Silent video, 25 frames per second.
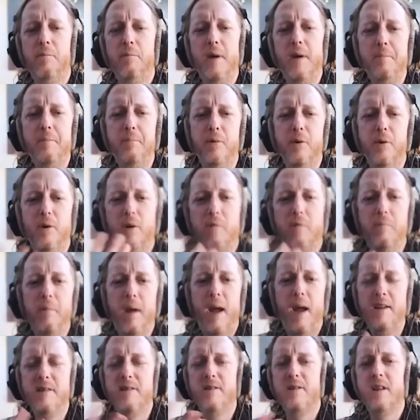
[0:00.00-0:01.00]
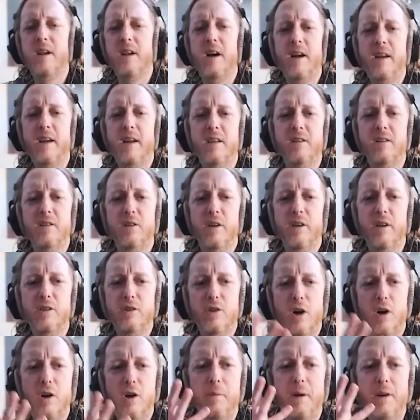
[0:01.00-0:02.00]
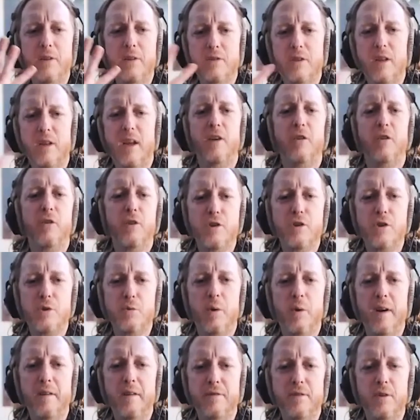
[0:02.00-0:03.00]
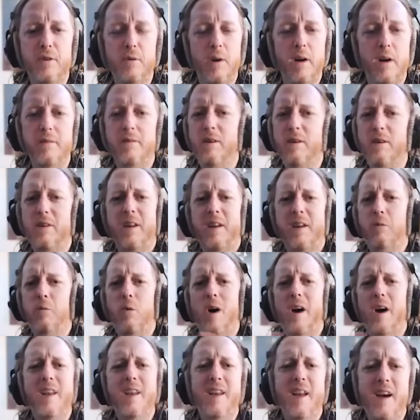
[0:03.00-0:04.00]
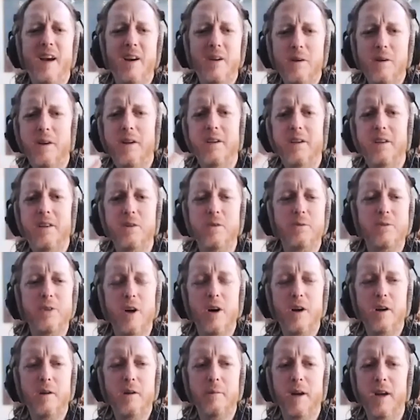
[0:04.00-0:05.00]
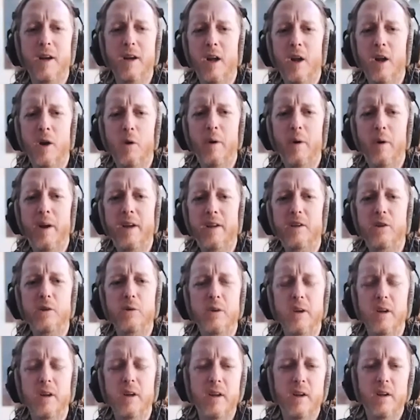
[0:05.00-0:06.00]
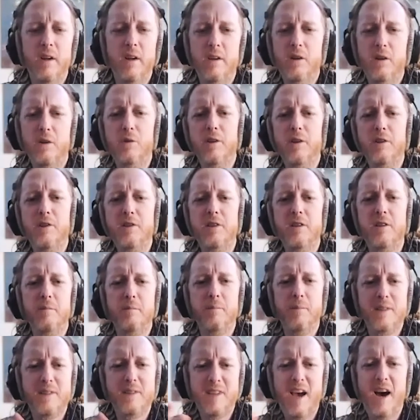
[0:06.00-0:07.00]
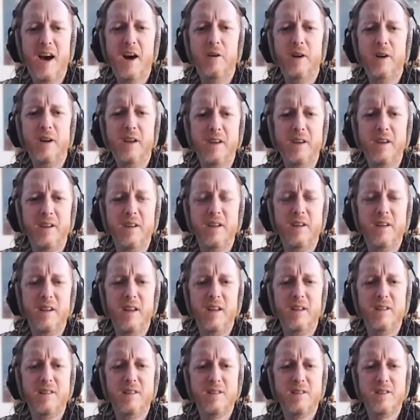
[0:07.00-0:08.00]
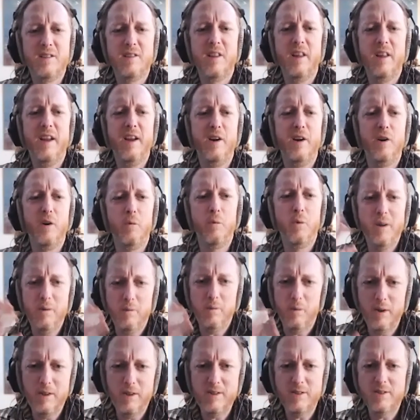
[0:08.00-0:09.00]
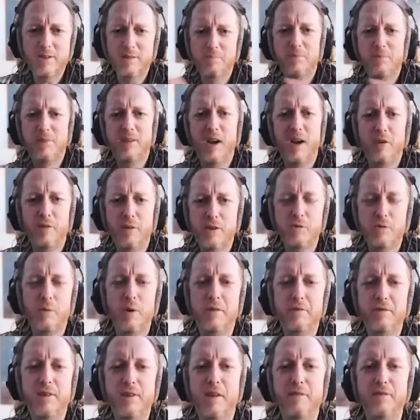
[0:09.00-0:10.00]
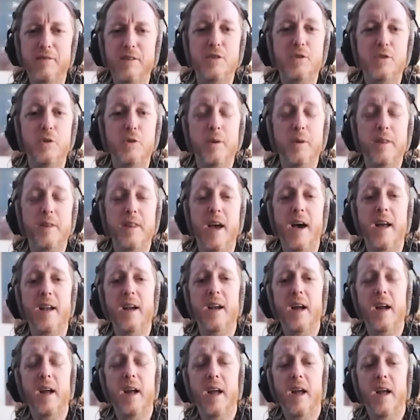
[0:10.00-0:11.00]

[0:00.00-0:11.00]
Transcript: people are amazed that I can like talk about Taylor Swift or what. They're like, what? Mm-hmm. How could yeah. you talk about? Wait, you you listen to Metallica and, and Slayer. What what's Taylor Swift have to do with that?